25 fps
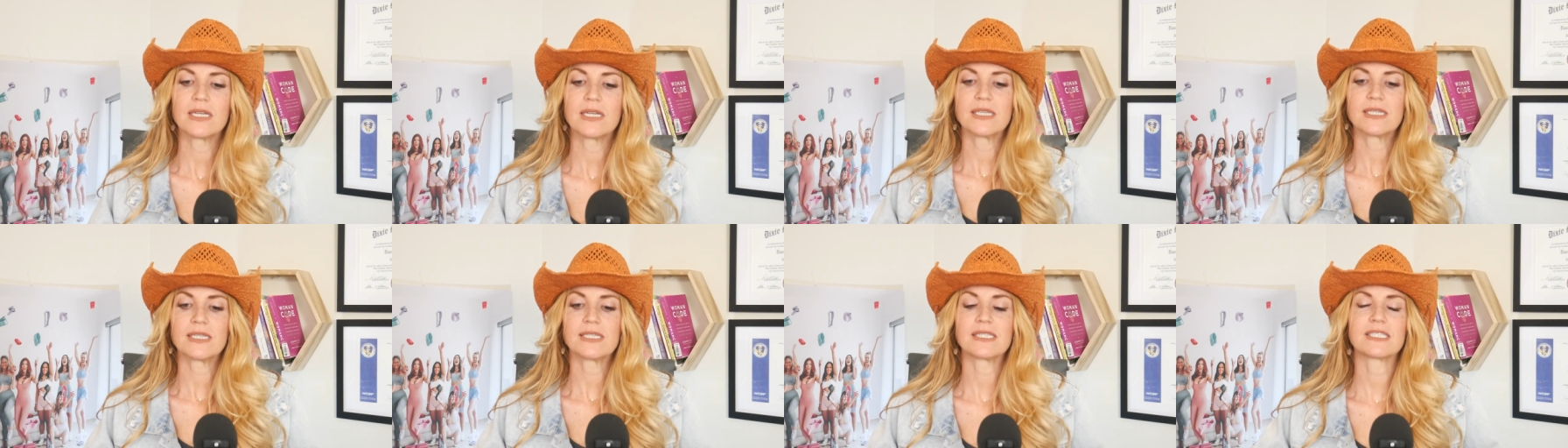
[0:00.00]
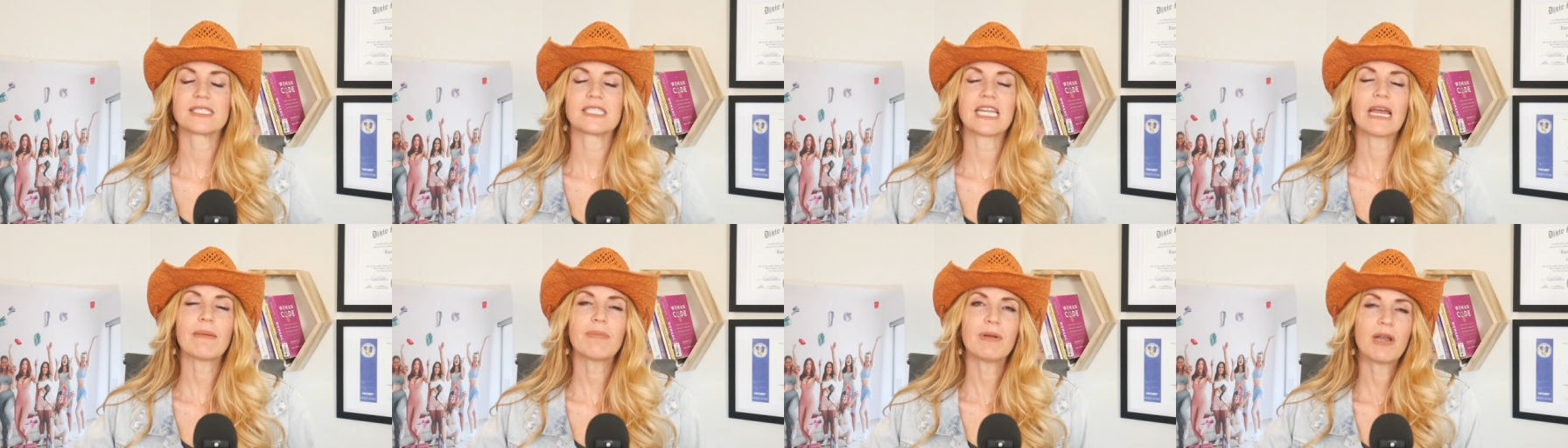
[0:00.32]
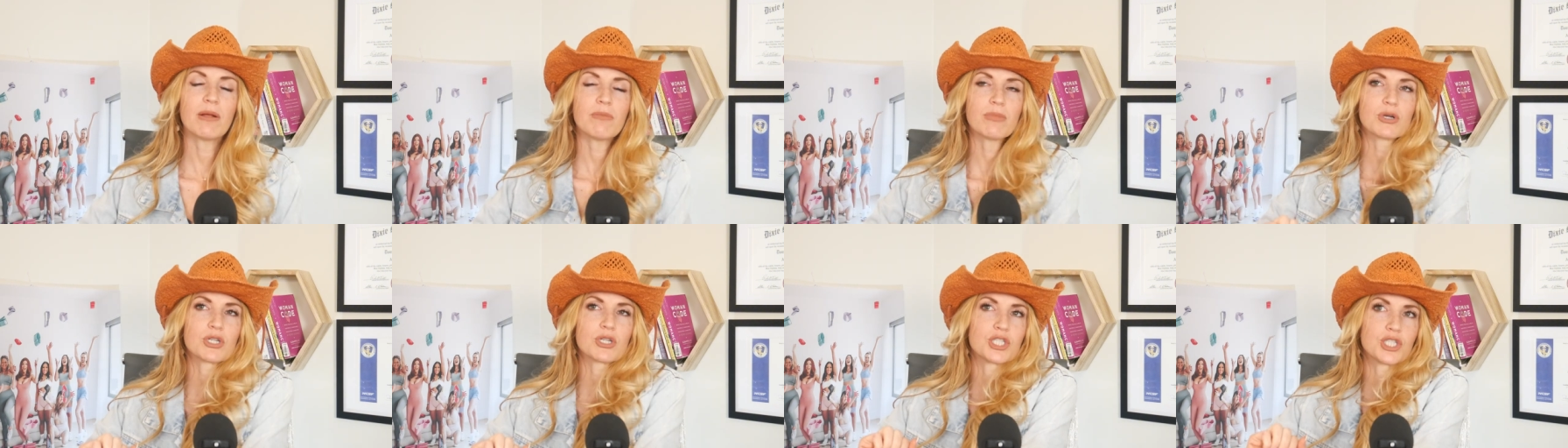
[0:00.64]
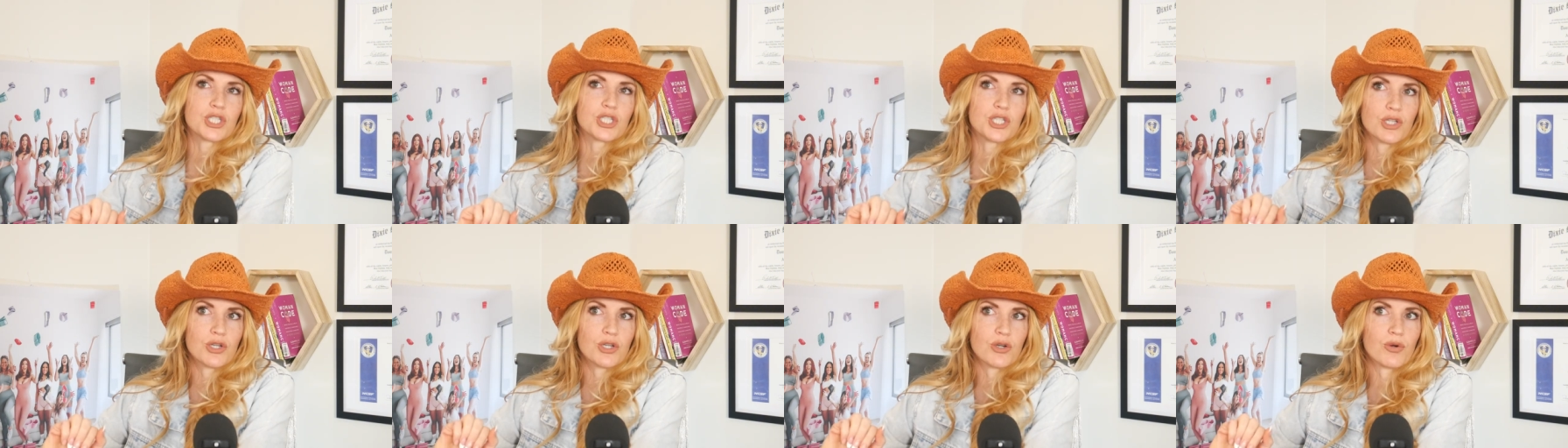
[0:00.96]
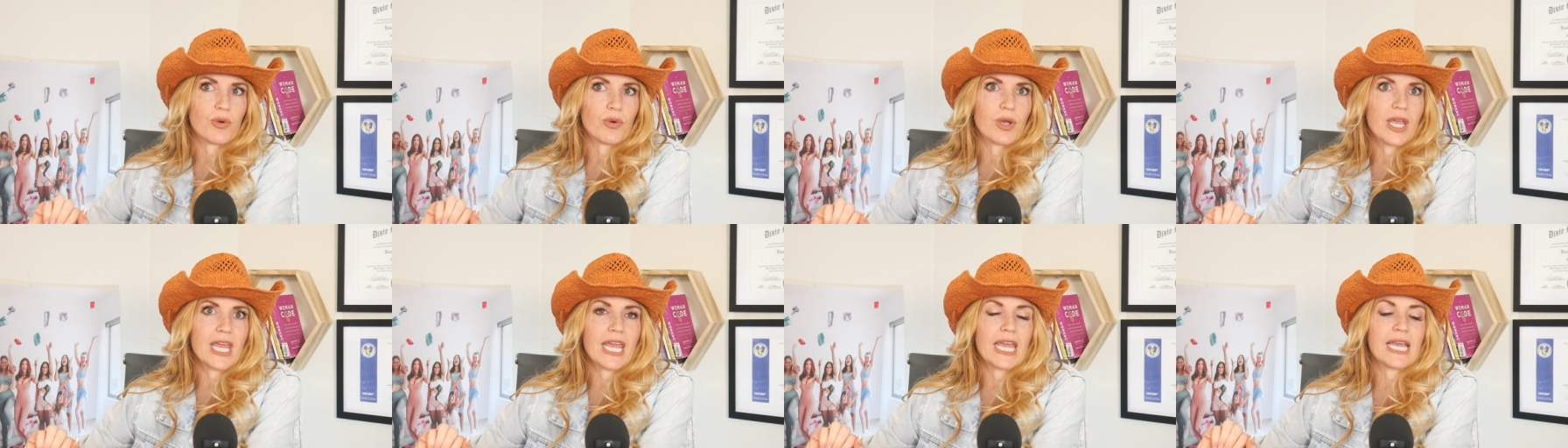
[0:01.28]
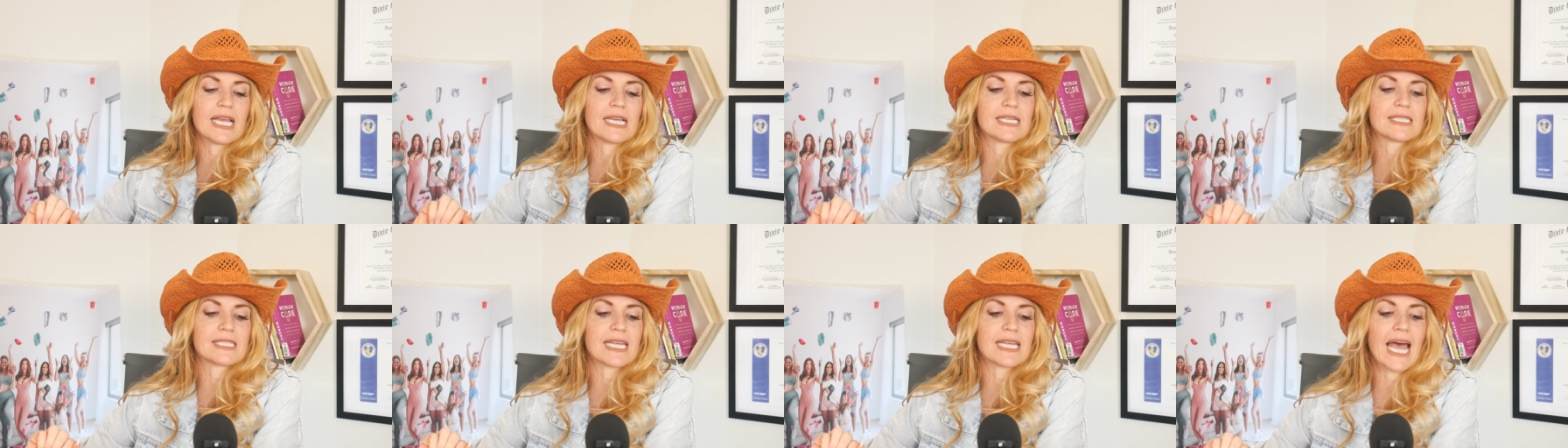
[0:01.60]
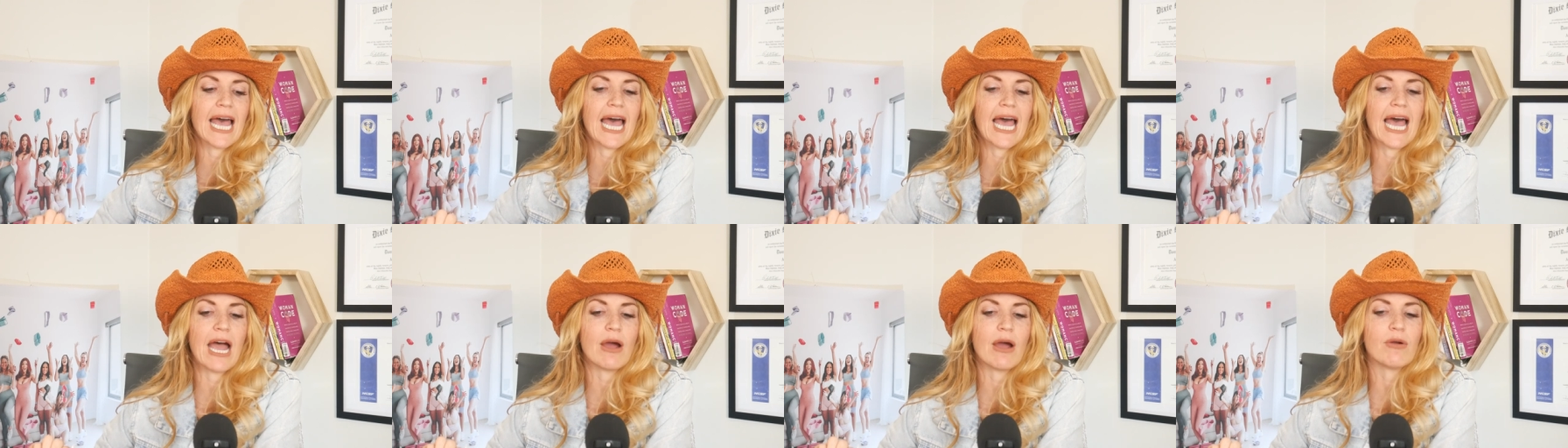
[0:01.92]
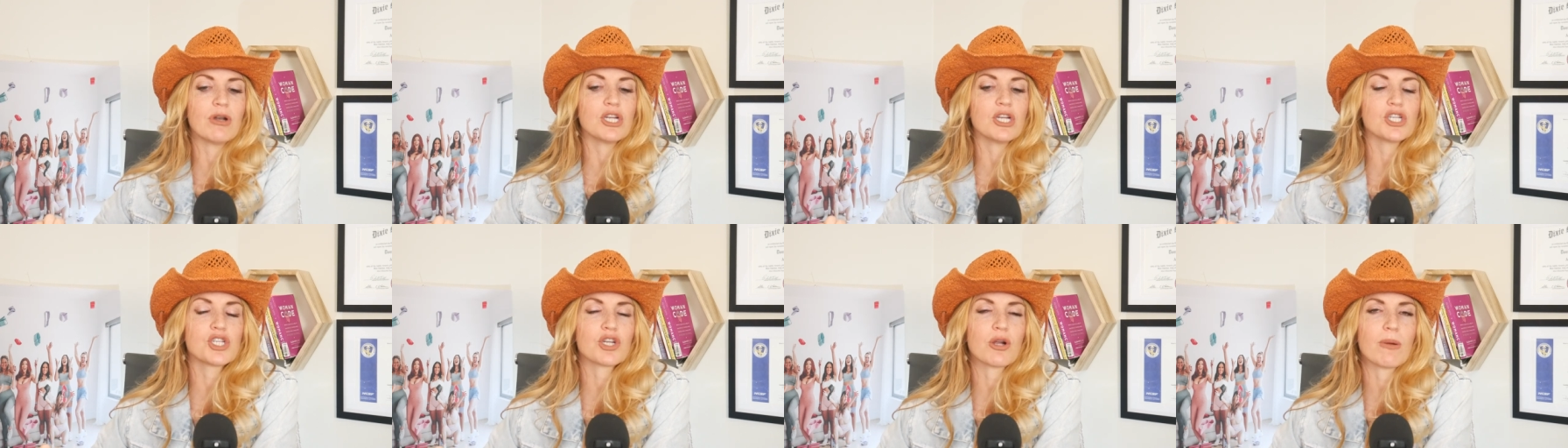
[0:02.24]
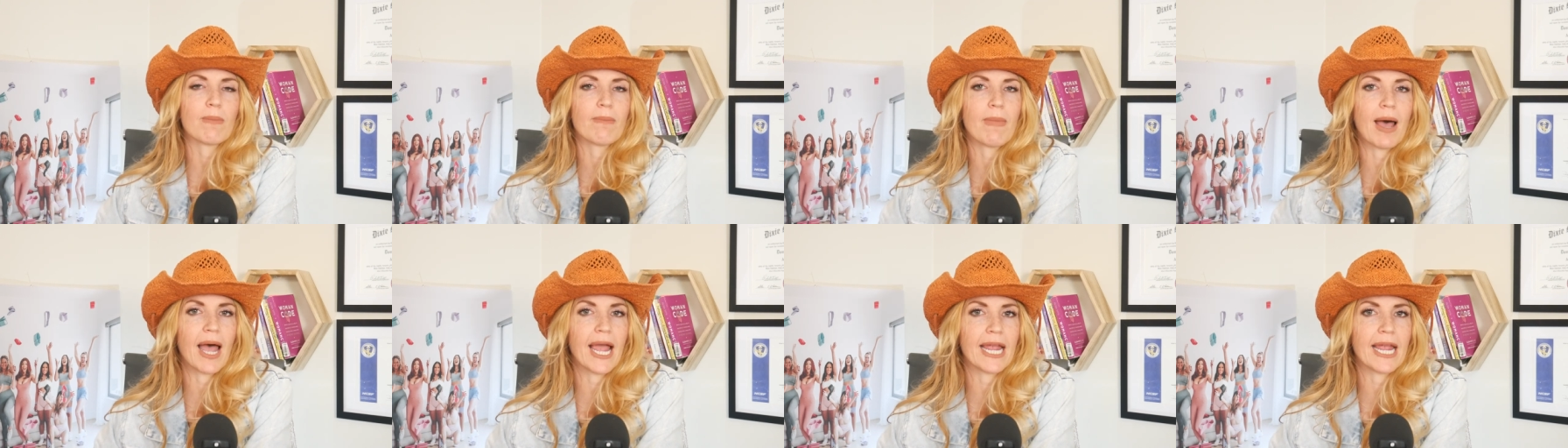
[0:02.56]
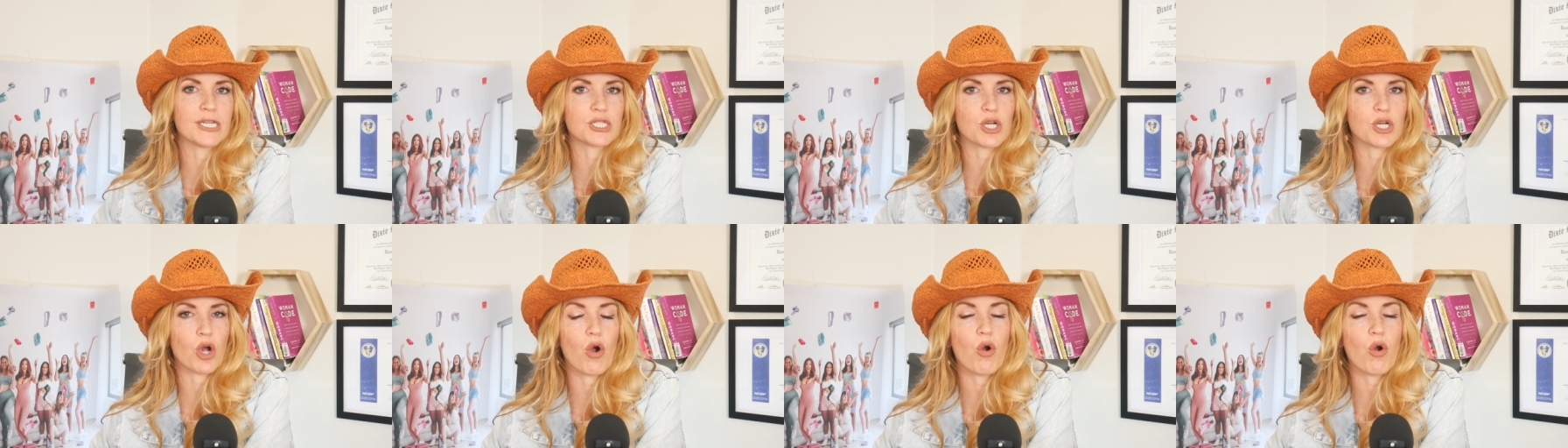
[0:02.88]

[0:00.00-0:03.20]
Step number two is how did your mind